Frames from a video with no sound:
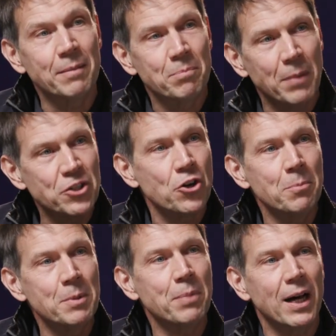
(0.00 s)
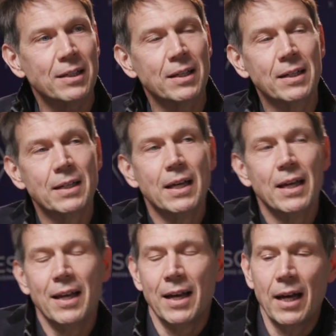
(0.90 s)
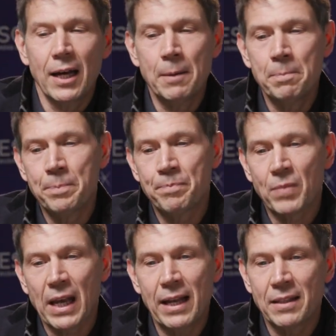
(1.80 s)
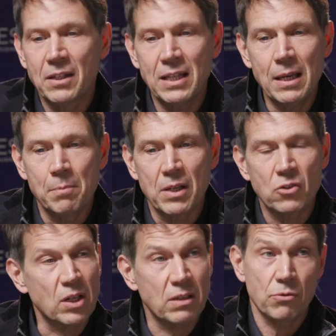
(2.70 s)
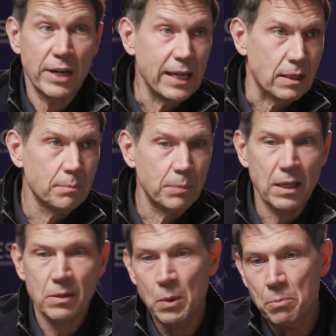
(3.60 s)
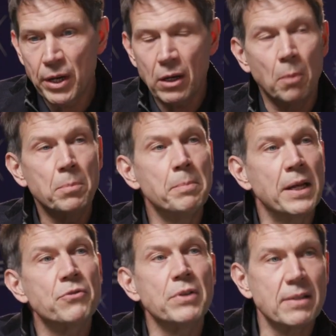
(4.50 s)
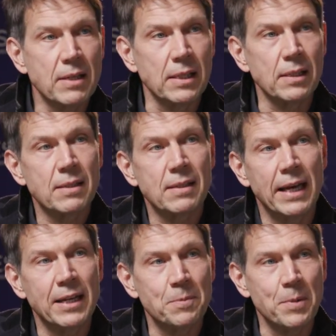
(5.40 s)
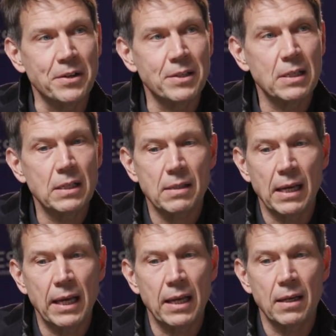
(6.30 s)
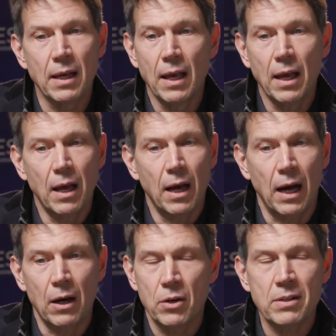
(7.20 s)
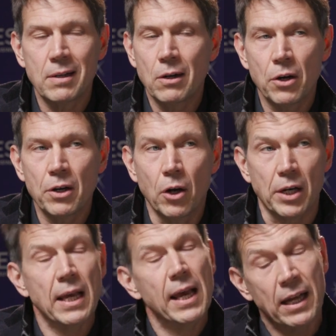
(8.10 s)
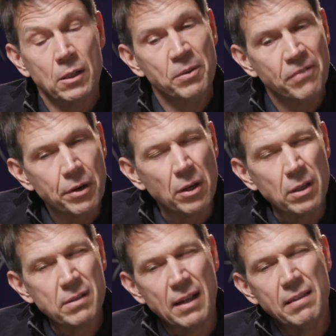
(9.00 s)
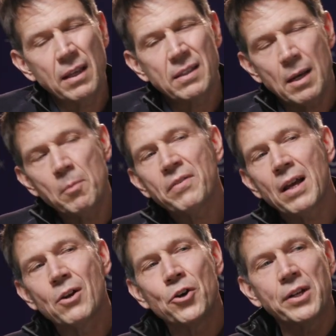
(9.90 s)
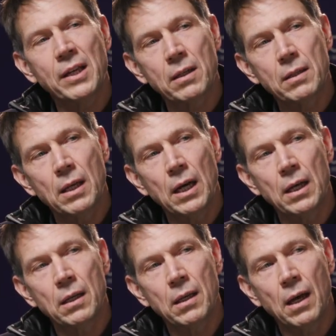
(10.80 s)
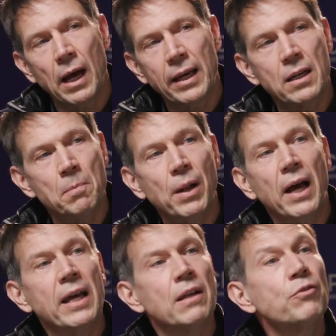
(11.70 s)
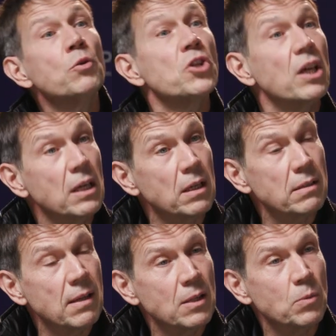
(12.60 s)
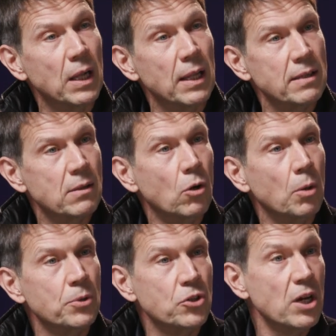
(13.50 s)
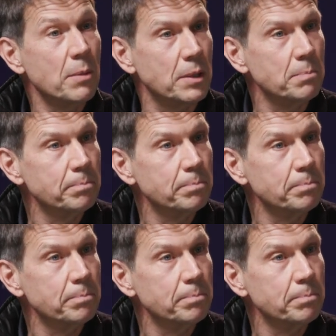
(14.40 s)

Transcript: my German partner, and the team is just great, because we bring complementary skills and experiences, and I honestly learn a lot. And to be very honest, I think some of that learning I can apply in future years as well as a corporate chairman.